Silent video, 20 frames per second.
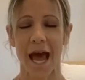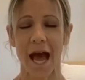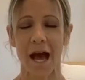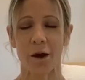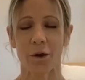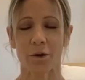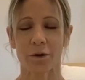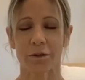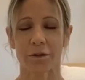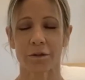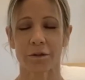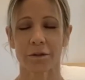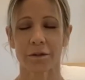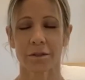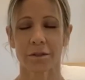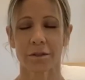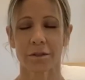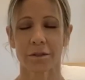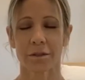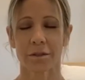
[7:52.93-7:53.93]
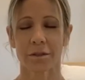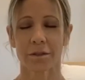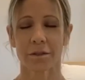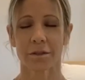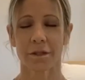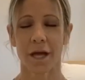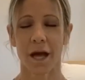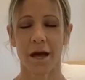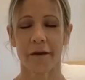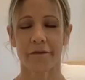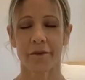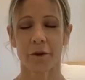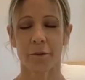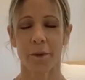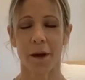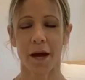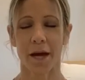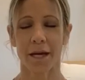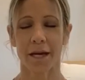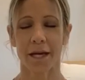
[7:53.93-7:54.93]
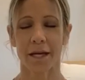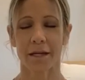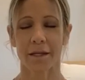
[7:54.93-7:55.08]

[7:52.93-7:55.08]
out of your body.